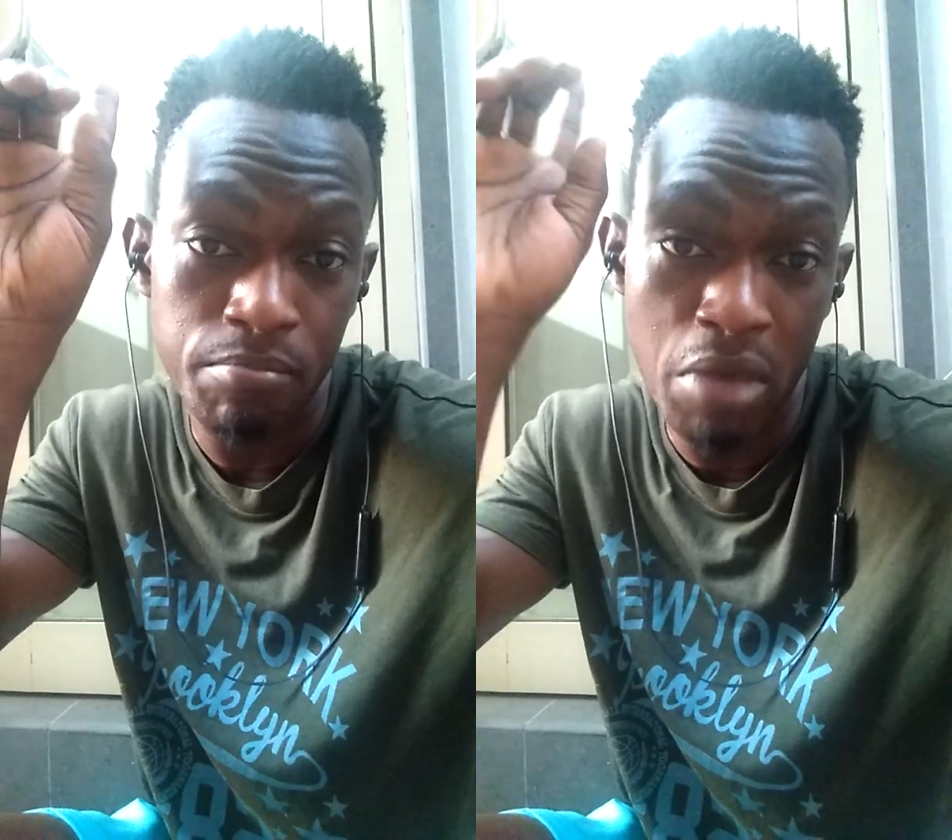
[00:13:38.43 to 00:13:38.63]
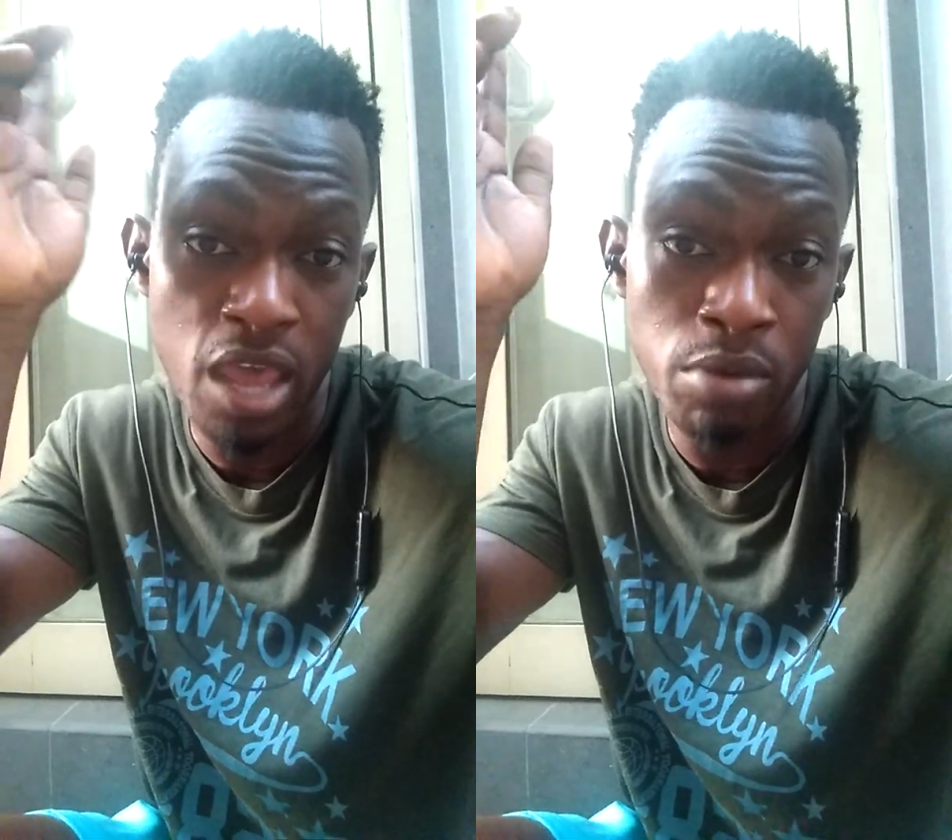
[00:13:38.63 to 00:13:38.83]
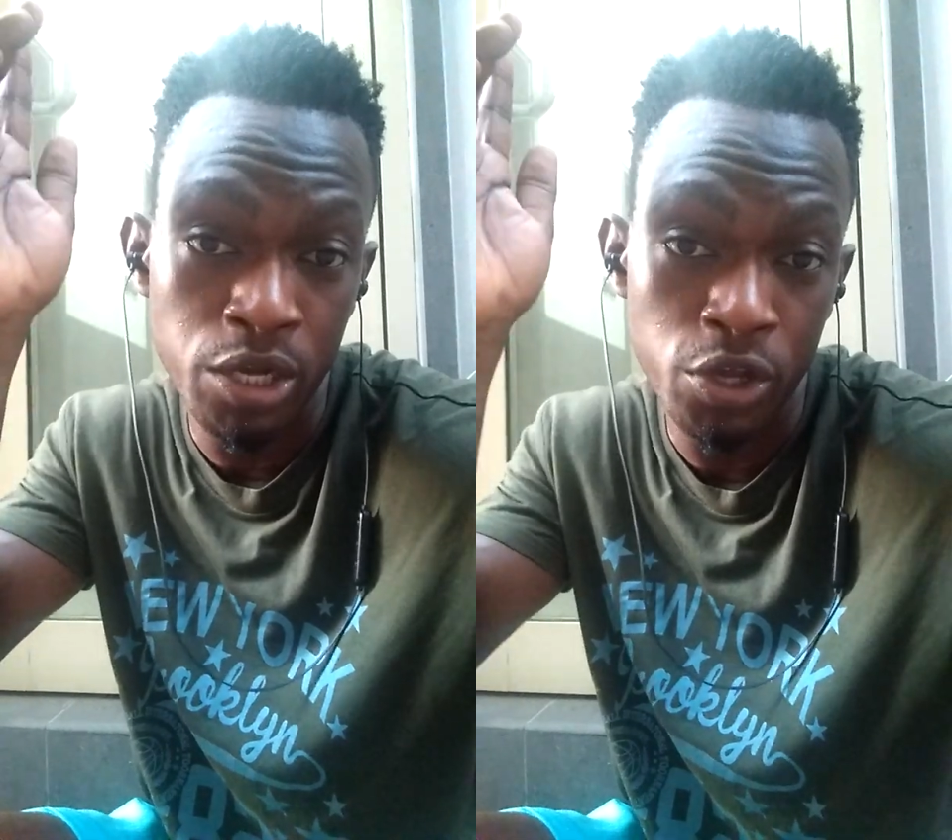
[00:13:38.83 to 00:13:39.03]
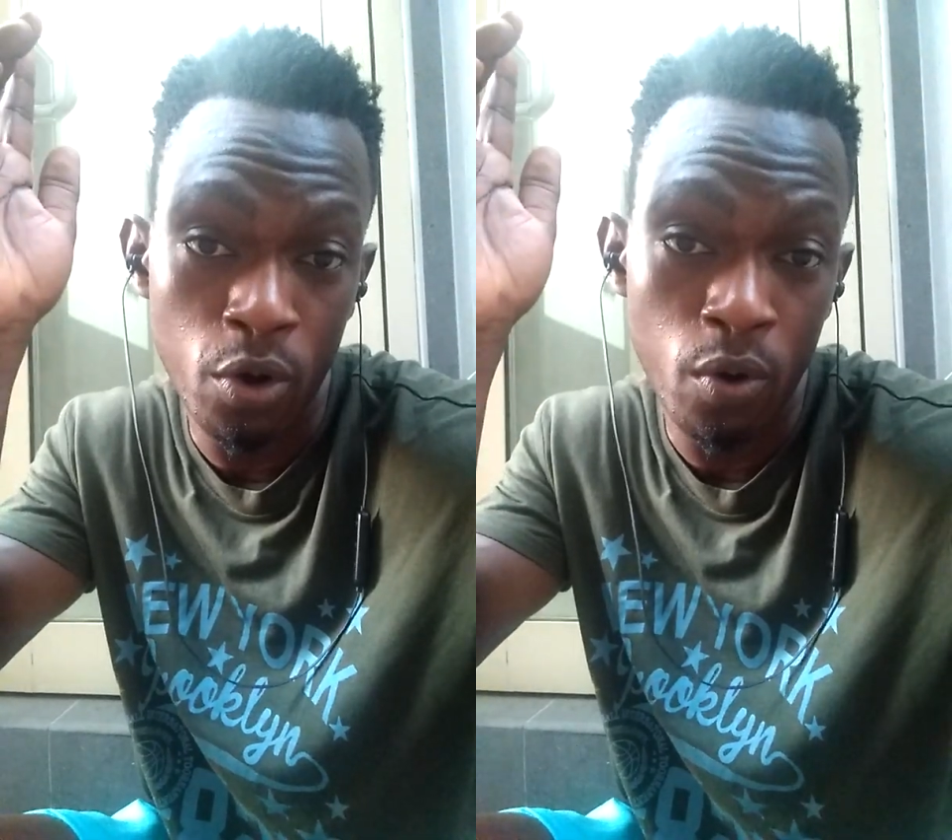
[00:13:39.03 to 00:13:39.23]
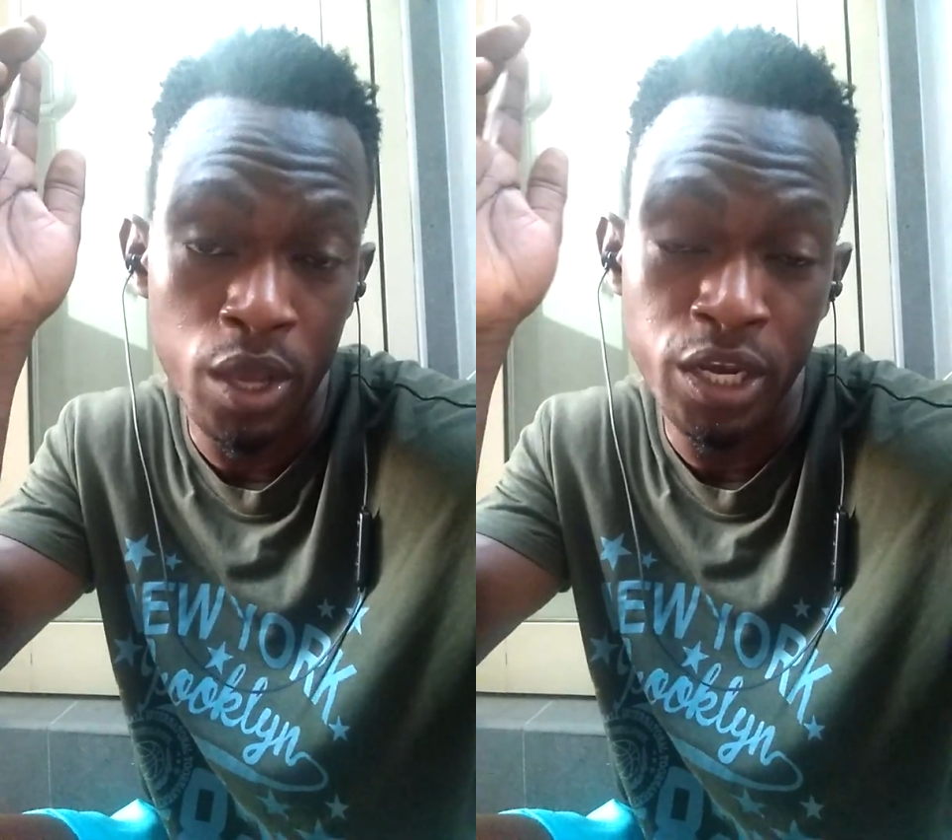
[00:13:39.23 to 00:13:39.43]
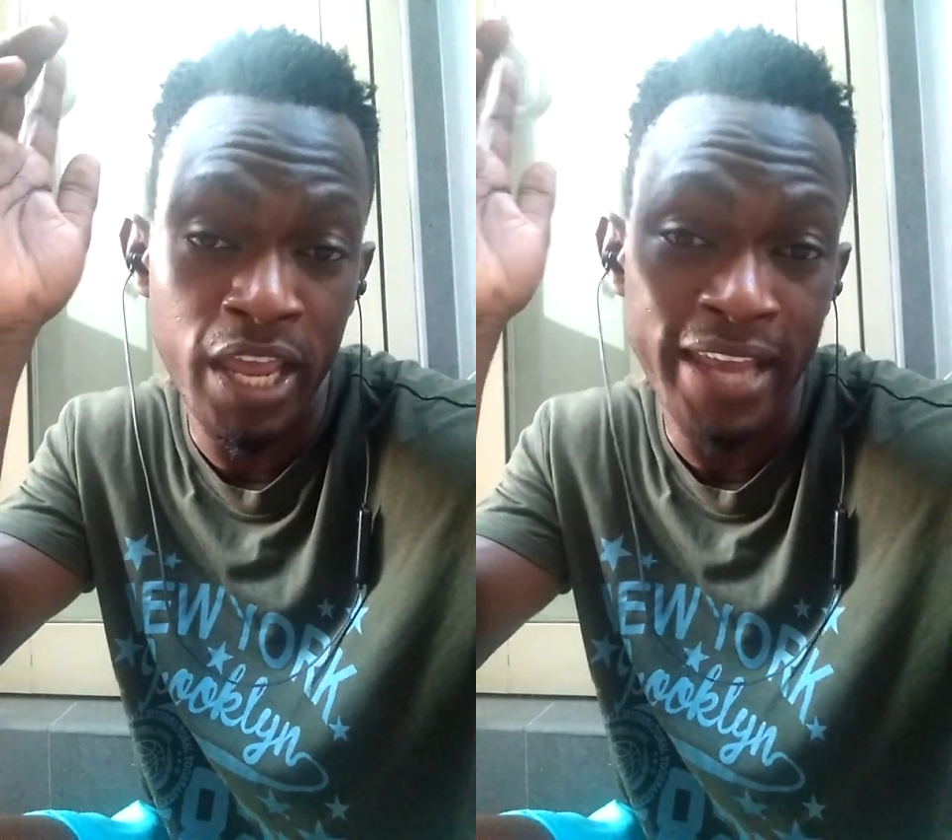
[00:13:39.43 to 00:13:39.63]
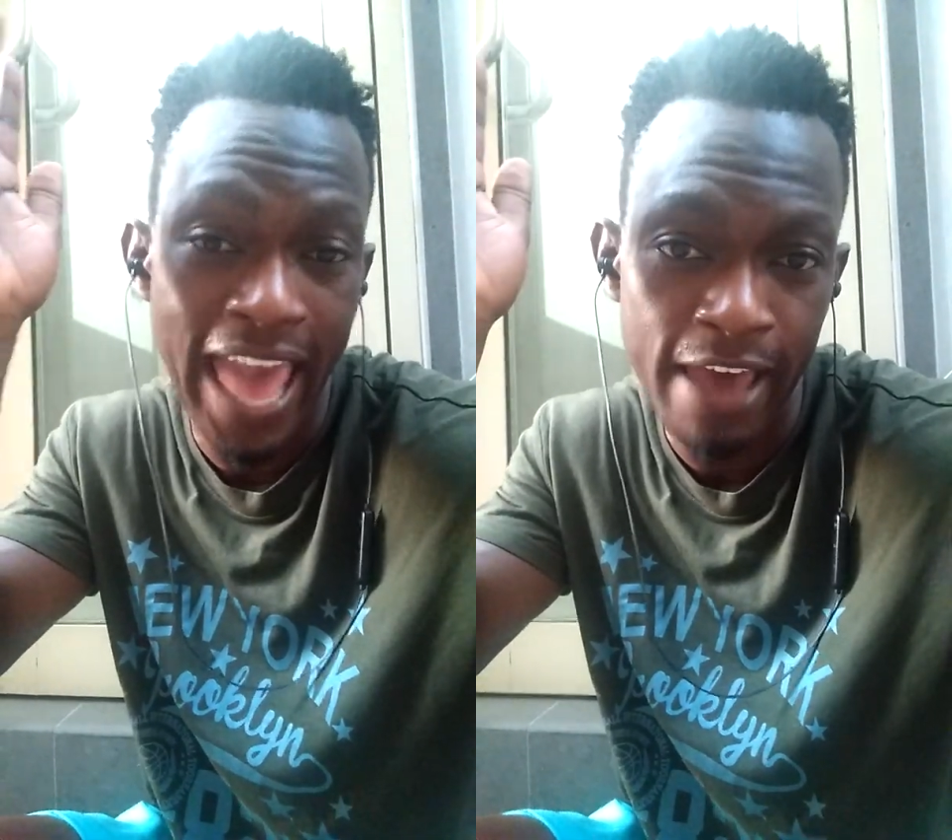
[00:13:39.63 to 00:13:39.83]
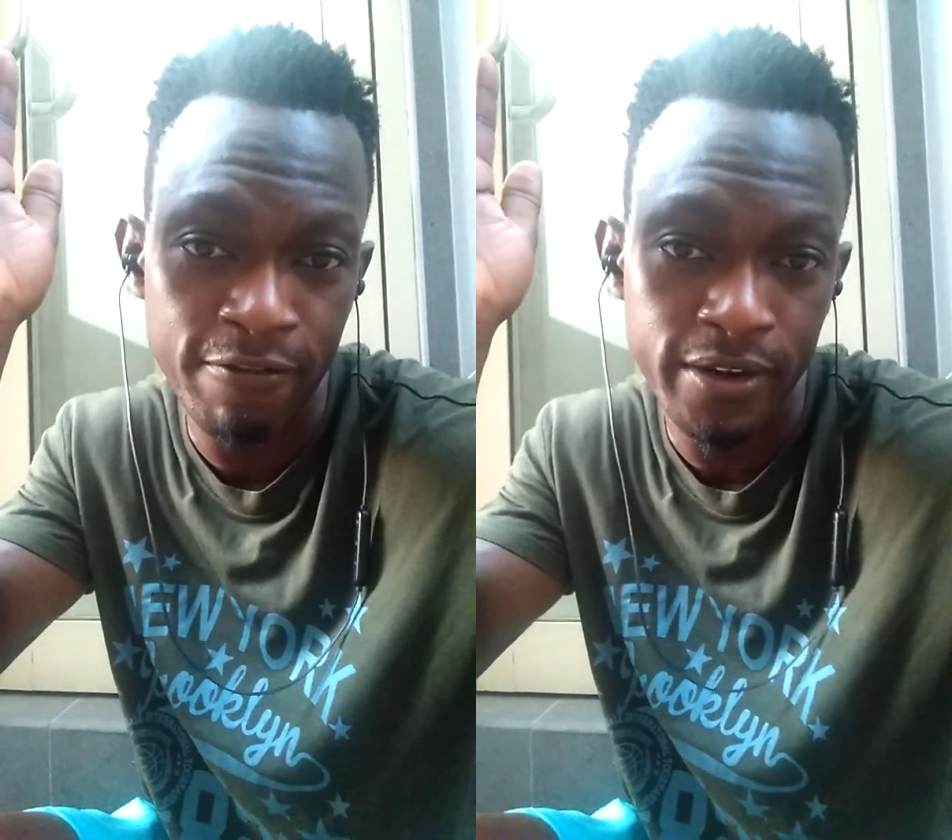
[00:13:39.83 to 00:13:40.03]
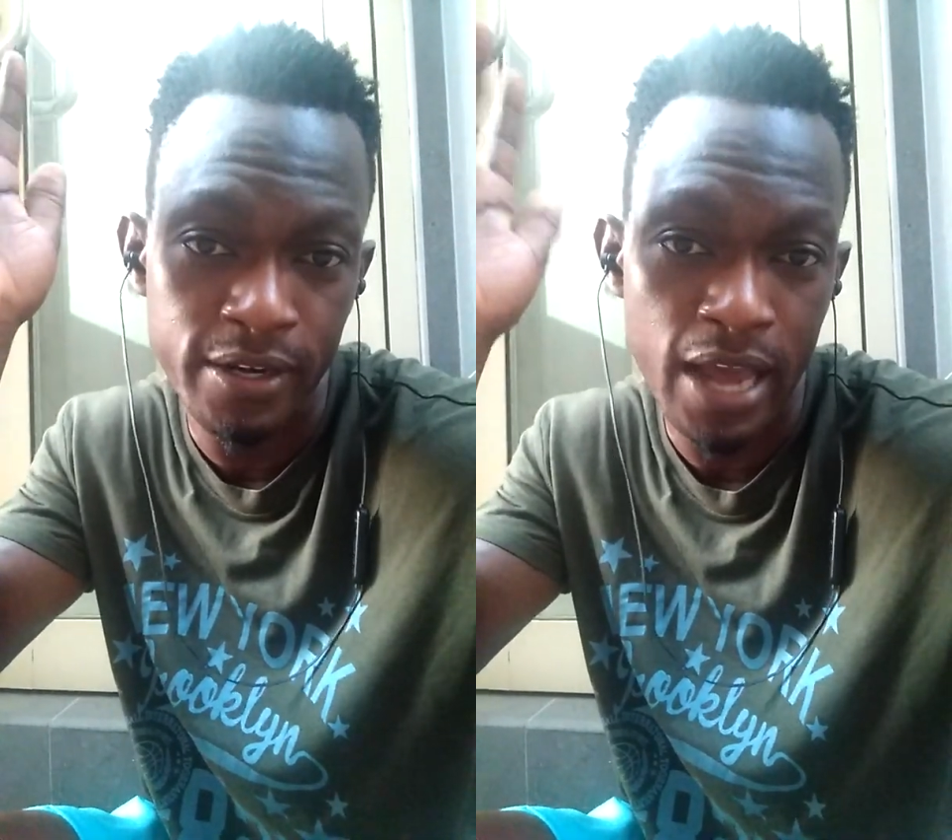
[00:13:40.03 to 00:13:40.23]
maybe in heaven,